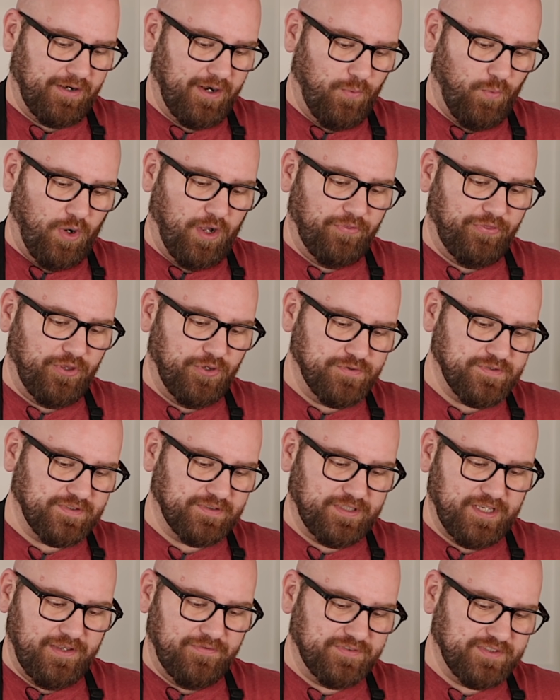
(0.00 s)
I want those
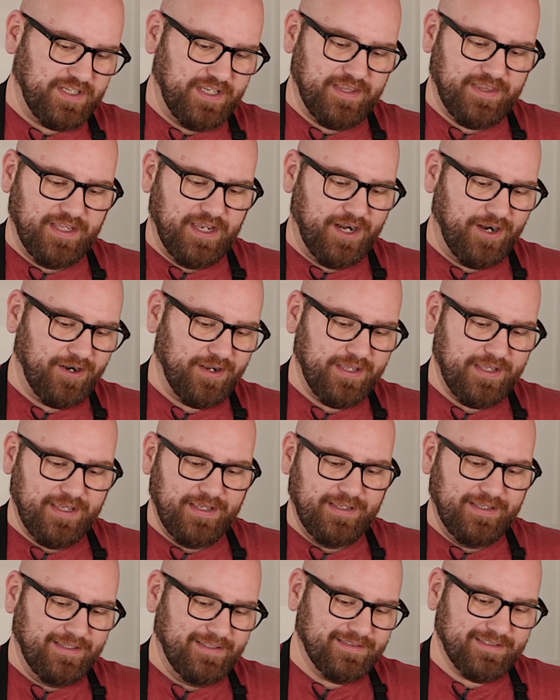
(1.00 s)
leaves in there.
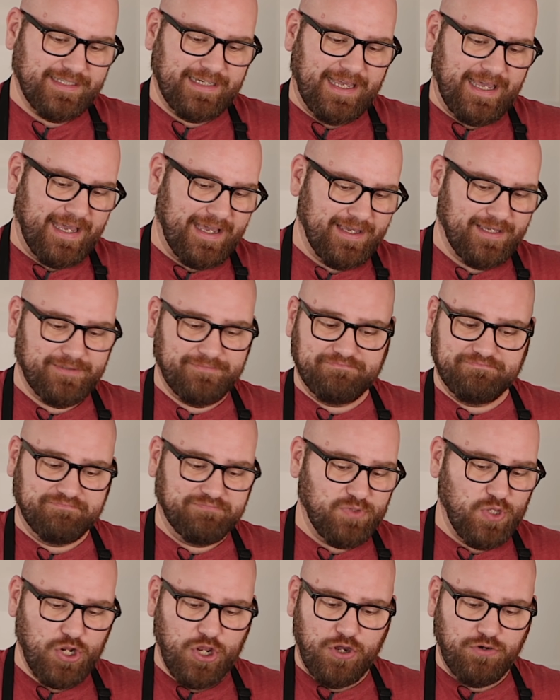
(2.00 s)
It's gonna add,
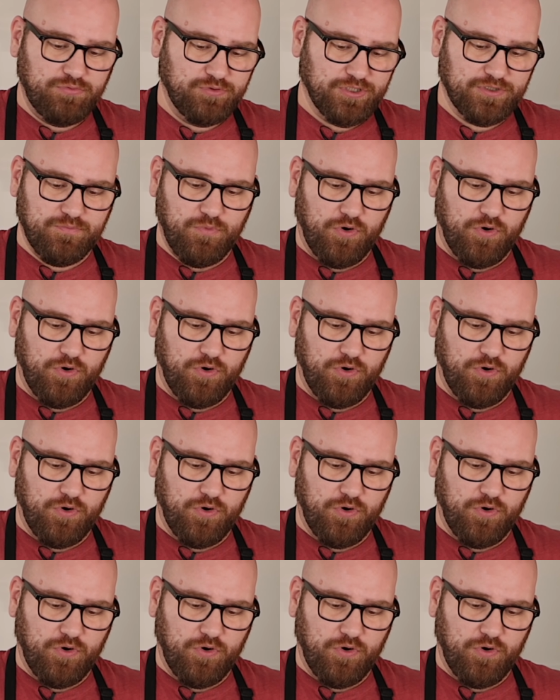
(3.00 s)
you know, just